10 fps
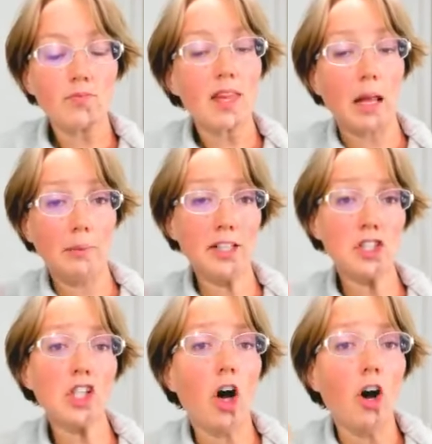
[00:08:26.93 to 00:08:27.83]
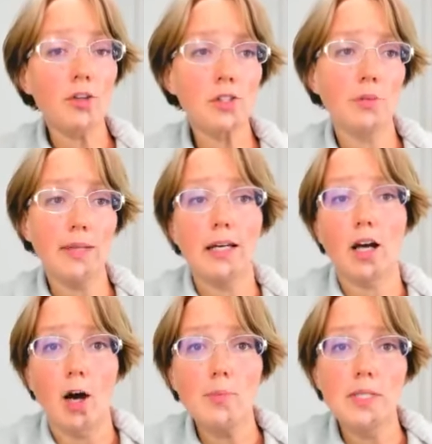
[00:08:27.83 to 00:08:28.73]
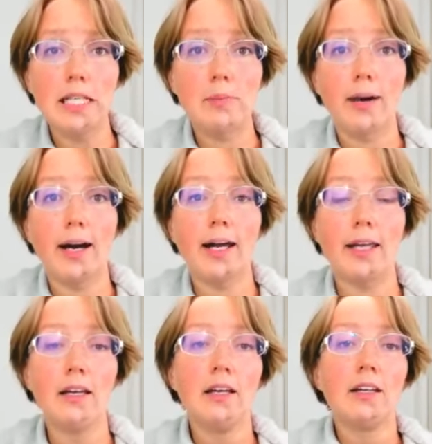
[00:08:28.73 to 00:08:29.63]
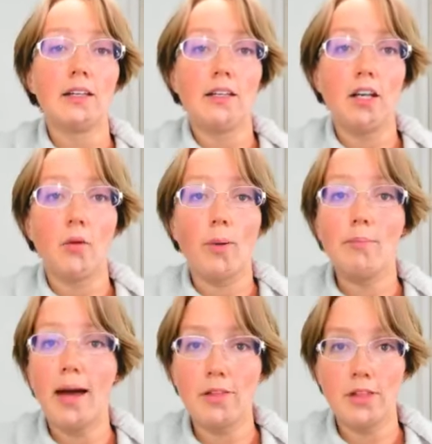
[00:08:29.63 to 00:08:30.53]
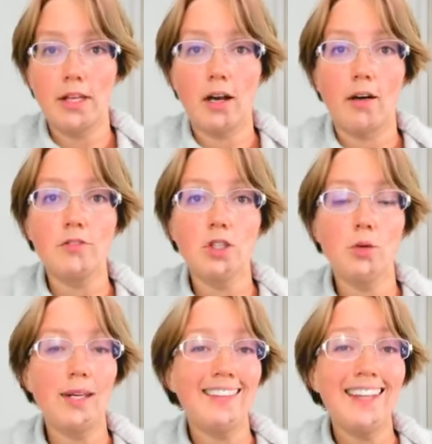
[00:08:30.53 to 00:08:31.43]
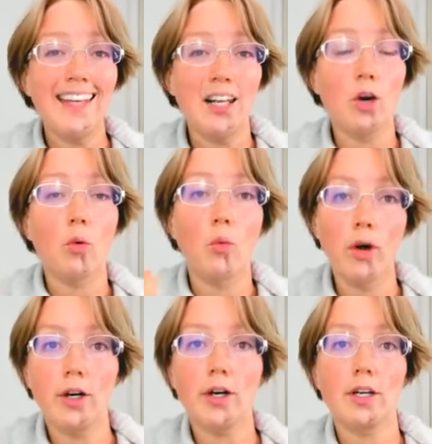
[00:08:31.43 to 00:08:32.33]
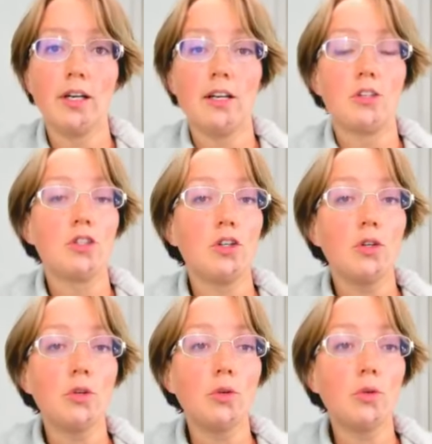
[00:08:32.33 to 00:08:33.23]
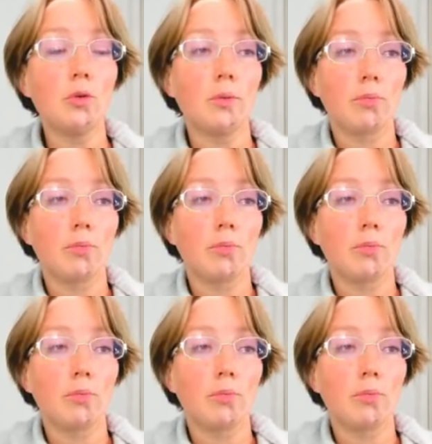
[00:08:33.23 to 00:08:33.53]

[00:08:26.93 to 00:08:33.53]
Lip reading: But it should also be accompanied by, a method of doing the inner work to